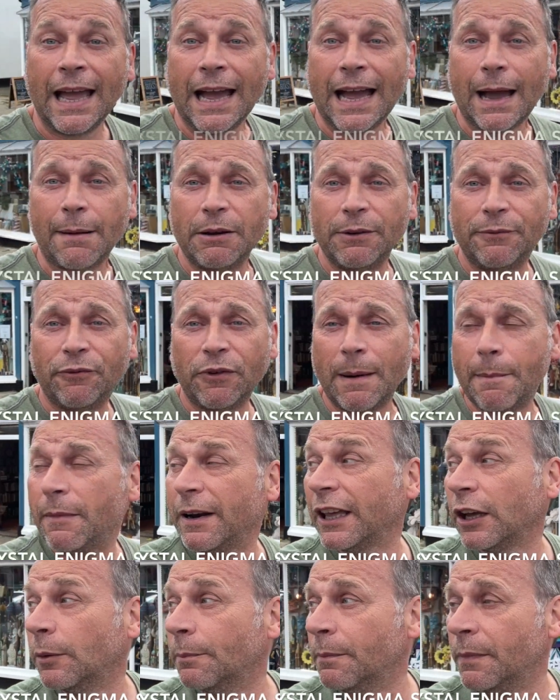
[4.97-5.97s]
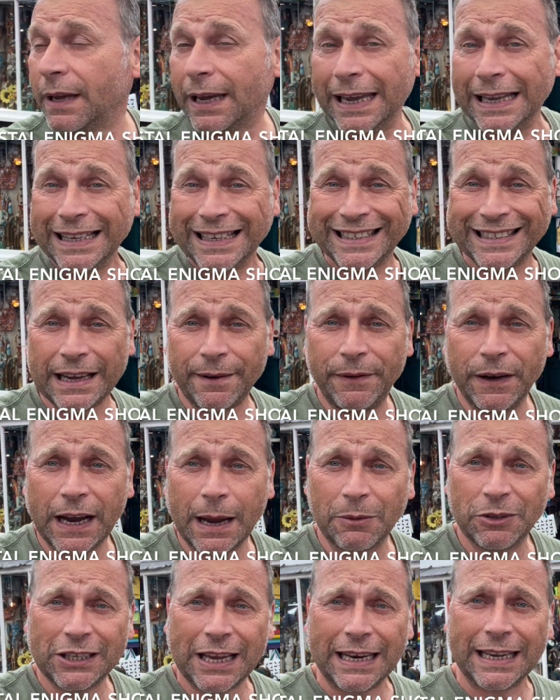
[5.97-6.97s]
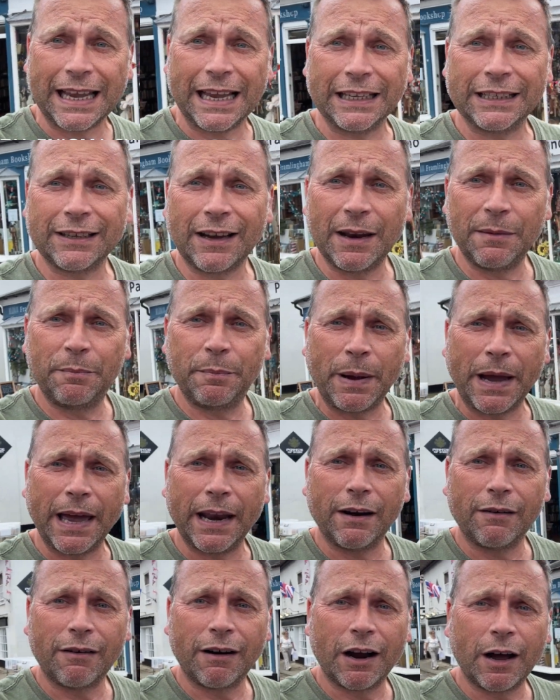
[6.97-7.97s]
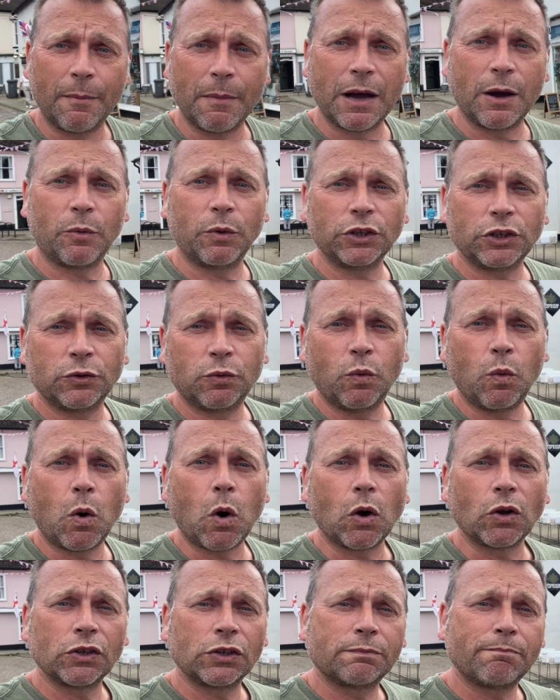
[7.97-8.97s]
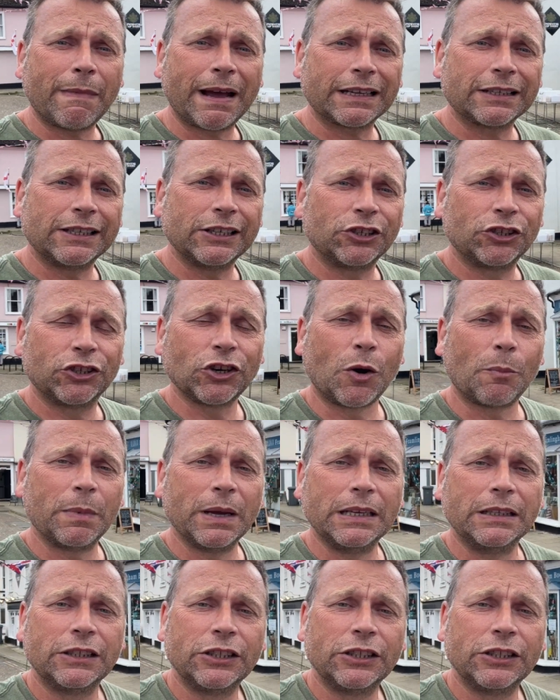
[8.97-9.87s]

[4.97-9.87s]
I'm in Framlingham in Suffolk. I'm standing outside Panorama, which was Max's shop in